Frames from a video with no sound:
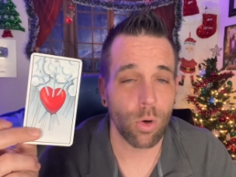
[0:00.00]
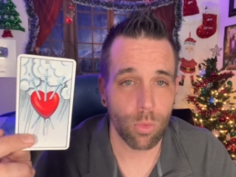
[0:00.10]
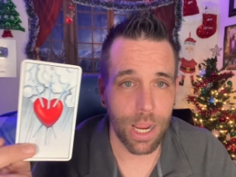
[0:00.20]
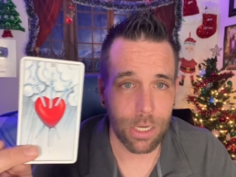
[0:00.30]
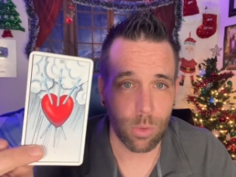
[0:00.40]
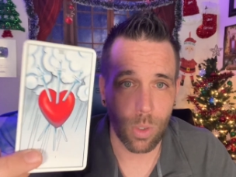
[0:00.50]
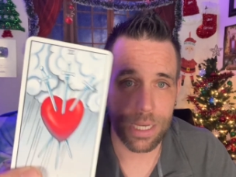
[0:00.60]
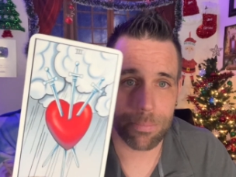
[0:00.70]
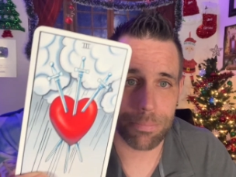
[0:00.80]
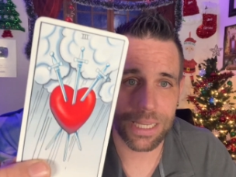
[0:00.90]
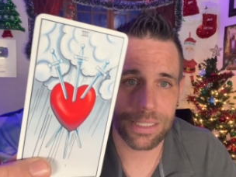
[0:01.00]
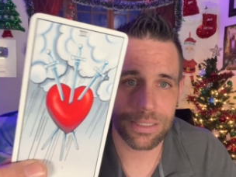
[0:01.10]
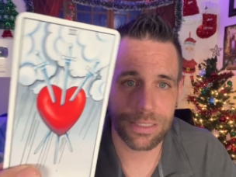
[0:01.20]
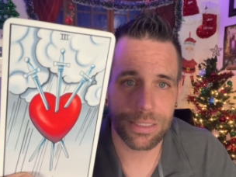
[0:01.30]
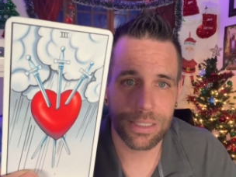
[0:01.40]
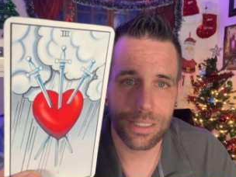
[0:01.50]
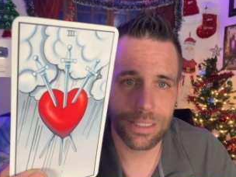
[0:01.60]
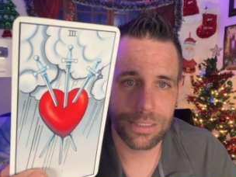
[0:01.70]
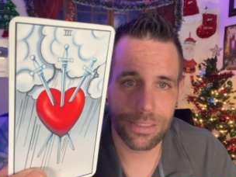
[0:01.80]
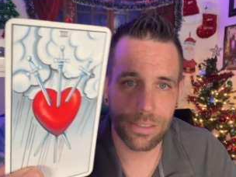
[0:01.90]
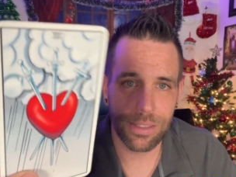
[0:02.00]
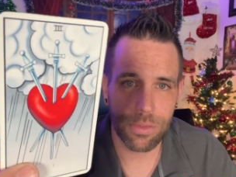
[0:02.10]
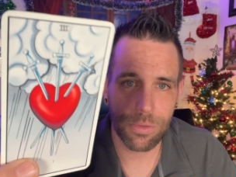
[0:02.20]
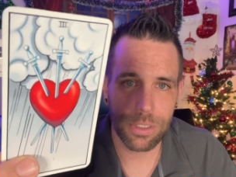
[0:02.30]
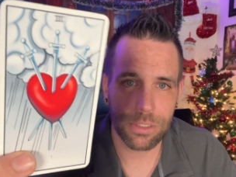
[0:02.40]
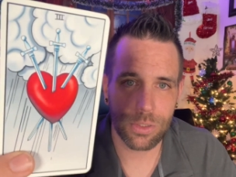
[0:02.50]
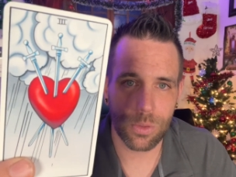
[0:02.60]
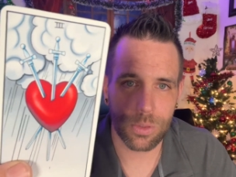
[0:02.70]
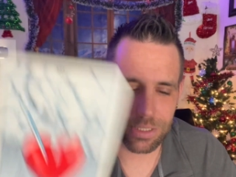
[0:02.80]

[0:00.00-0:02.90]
or Rider Waite based. So you look at that Three of Swords.